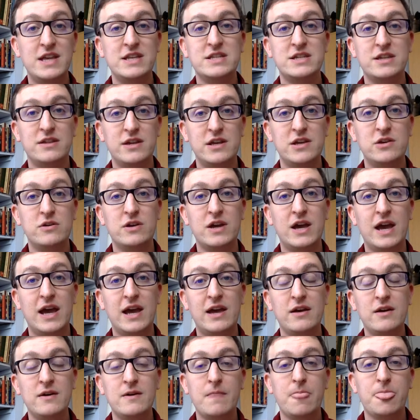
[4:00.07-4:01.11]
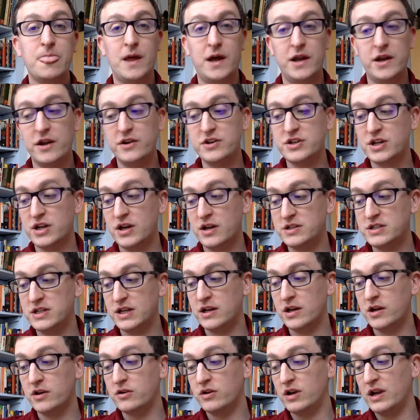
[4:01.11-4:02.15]
into the UK and undercutting
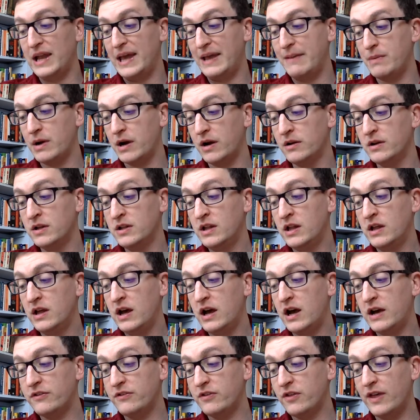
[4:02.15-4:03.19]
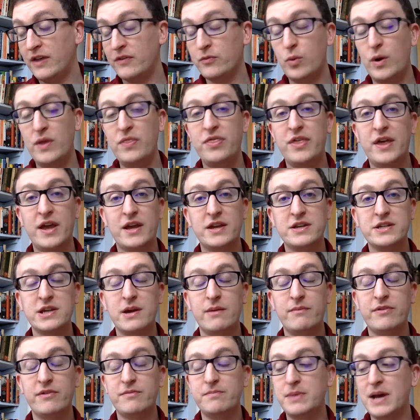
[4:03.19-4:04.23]
local labour. So that's one thing in
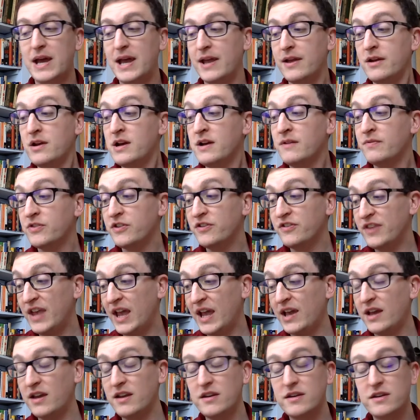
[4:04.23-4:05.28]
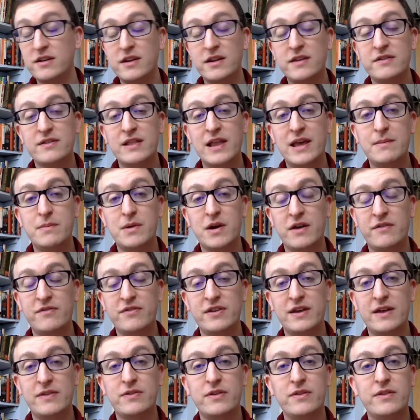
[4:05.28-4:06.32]
terms of pay. The second is Labour have
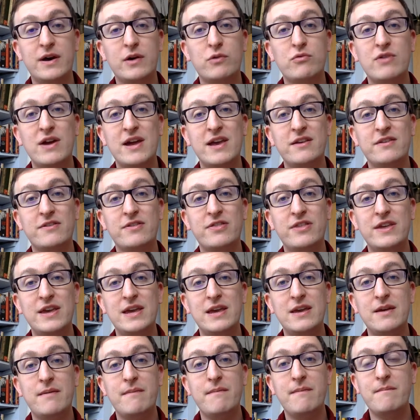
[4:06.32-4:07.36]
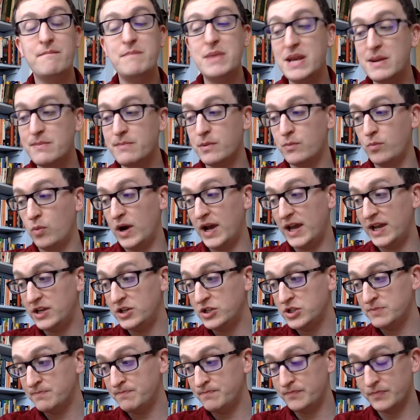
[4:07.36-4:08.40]
said that they'll raise the minimum
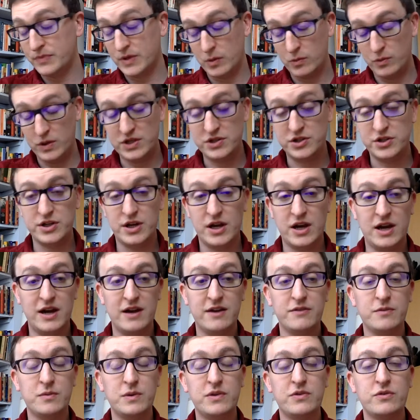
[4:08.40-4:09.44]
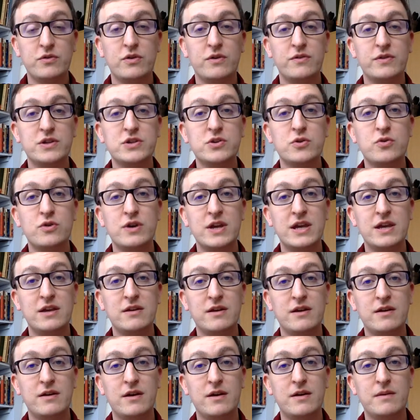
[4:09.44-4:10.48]
wage, which, as we saw in the Tory
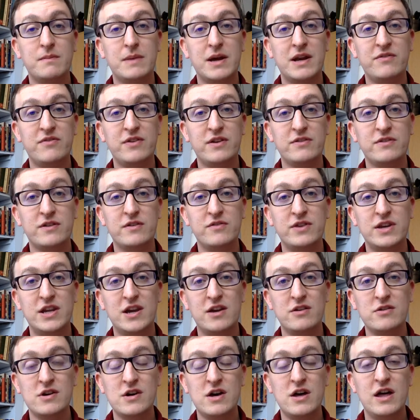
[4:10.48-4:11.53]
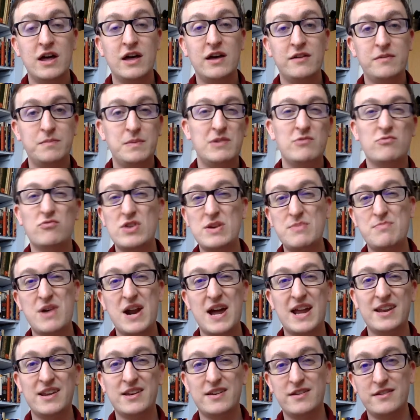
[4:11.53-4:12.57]
manifesto video, has been
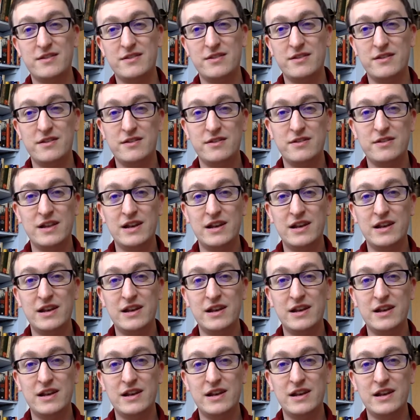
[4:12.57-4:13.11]
rebranded as the